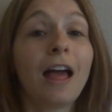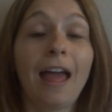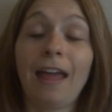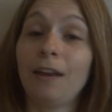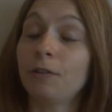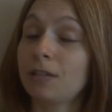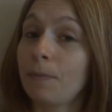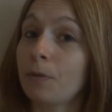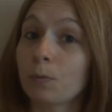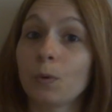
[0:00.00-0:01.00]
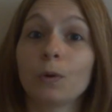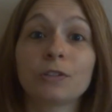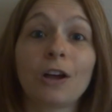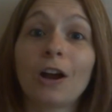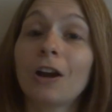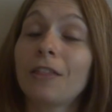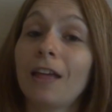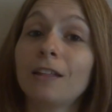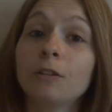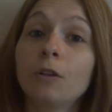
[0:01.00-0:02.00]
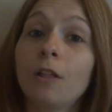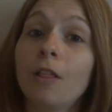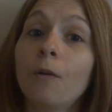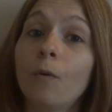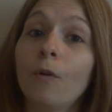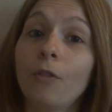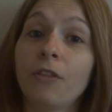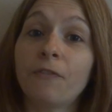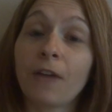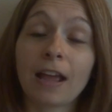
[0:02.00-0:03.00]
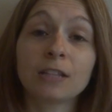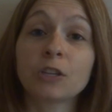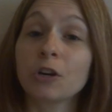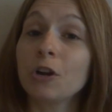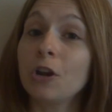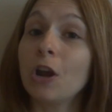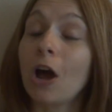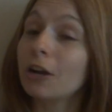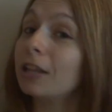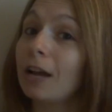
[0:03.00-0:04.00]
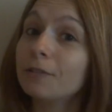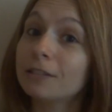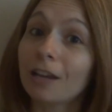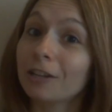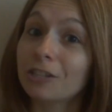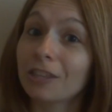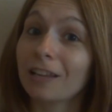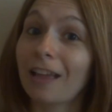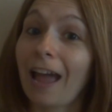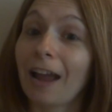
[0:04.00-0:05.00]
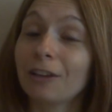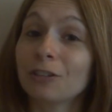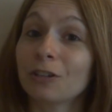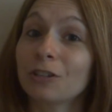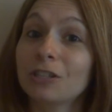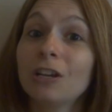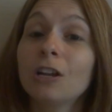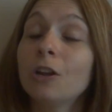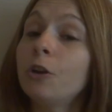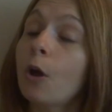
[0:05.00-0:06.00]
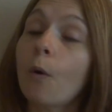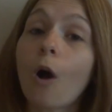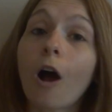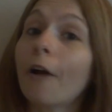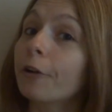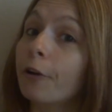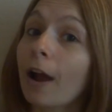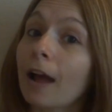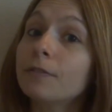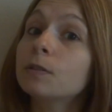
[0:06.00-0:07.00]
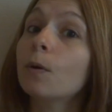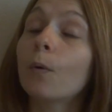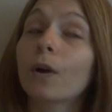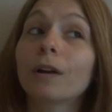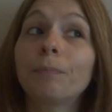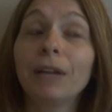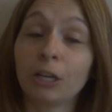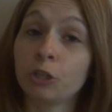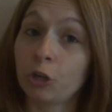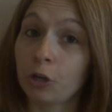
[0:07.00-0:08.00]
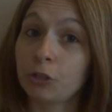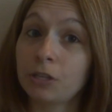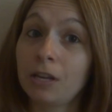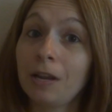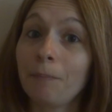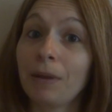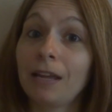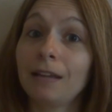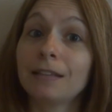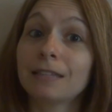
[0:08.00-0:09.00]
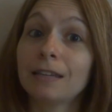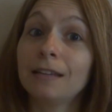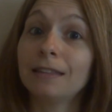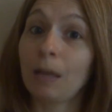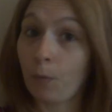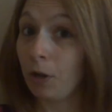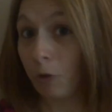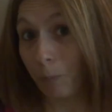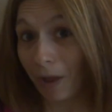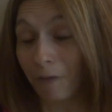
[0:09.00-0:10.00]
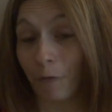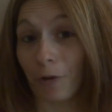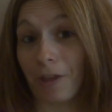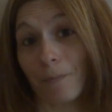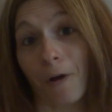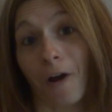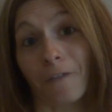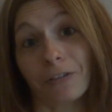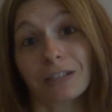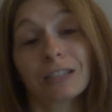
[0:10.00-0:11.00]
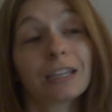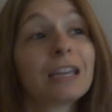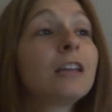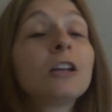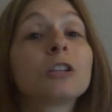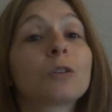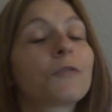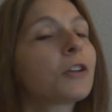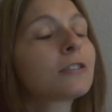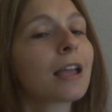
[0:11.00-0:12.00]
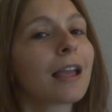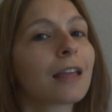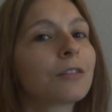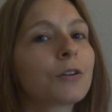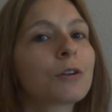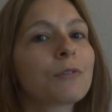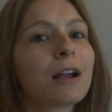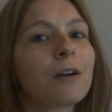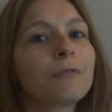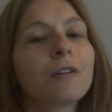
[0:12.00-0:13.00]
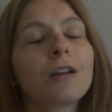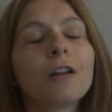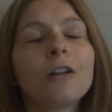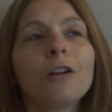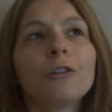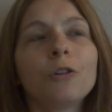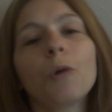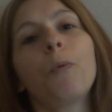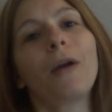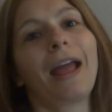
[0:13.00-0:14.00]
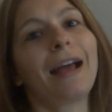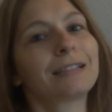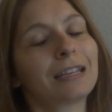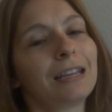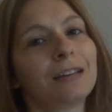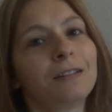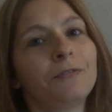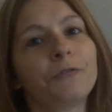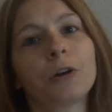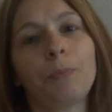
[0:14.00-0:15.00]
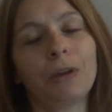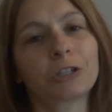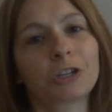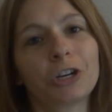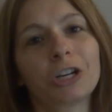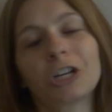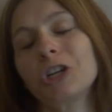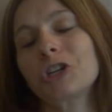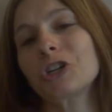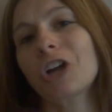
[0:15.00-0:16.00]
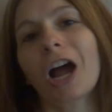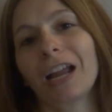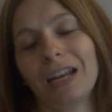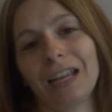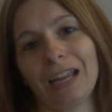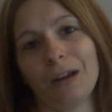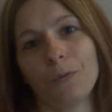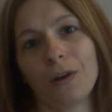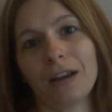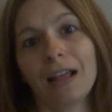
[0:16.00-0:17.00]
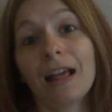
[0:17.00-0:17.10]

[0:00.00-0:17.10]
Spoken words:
And some of the rules are that the fans are not allowed to touch the actors, no autographs or pictures, because they want you to pay for them, obviously. So if there's a handler around, no point asking for a picture because you're not going to get one.